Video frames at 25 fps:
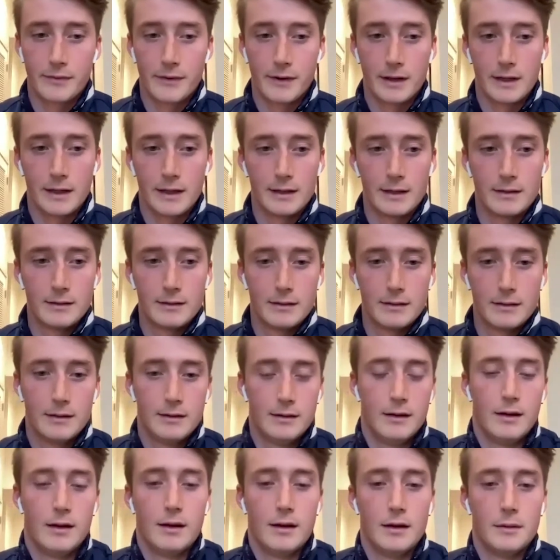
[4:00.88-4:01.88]
fit.
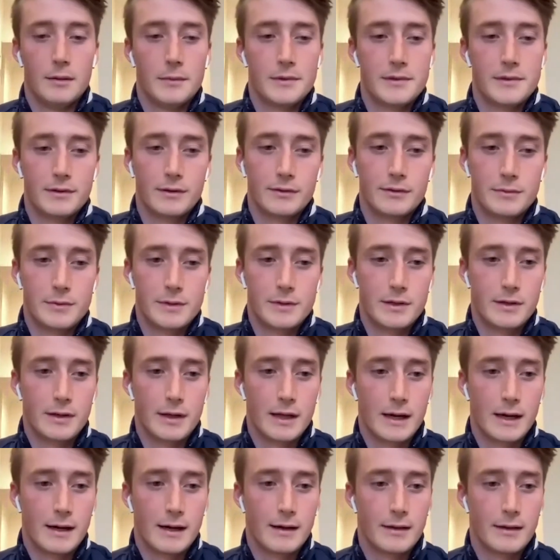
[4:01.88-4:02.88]
Um, as long as we do
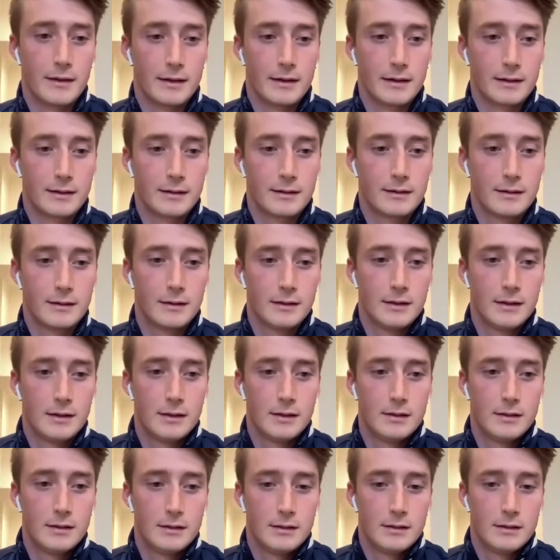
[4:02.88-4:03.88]
that, I think
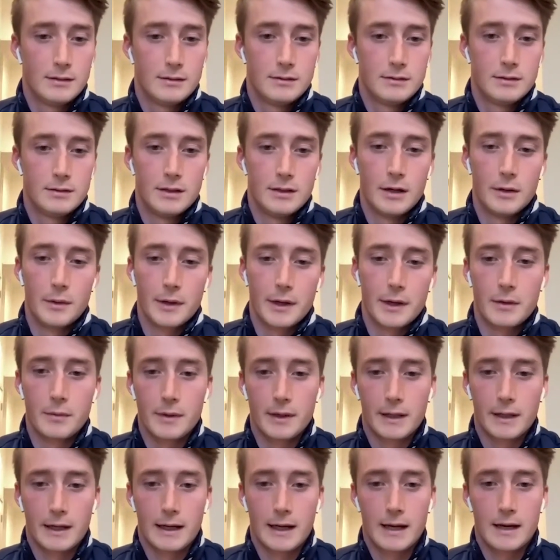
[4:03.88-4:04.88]
you know we're going to
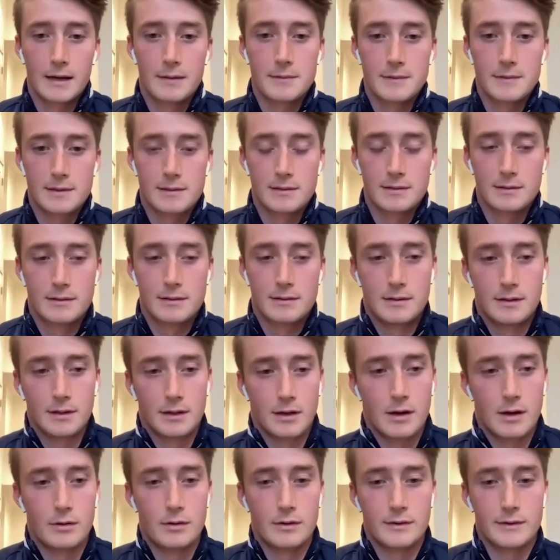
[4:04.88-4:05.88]
win games, and the
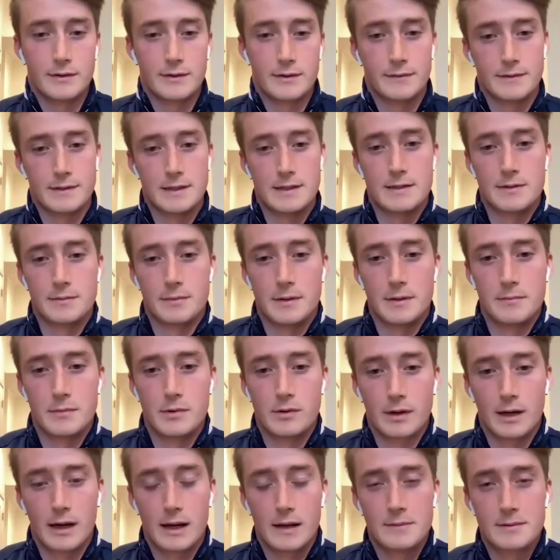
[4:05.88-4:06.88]
goal is obviously to win
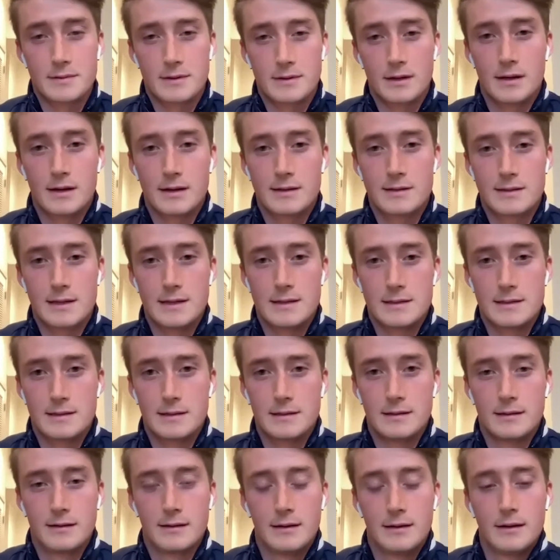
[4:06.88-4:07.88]
more games than last
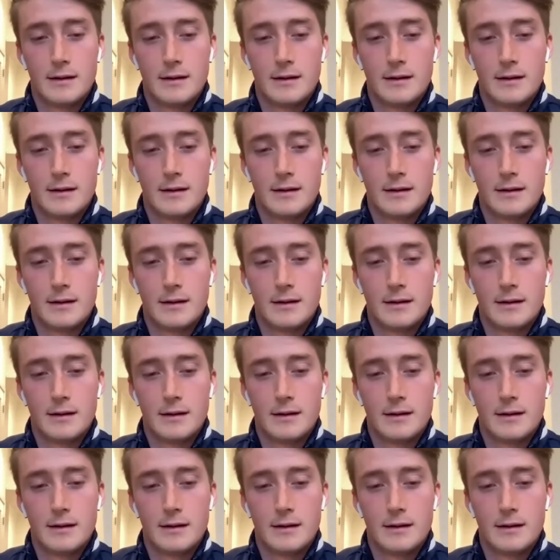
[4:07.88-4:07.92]
season.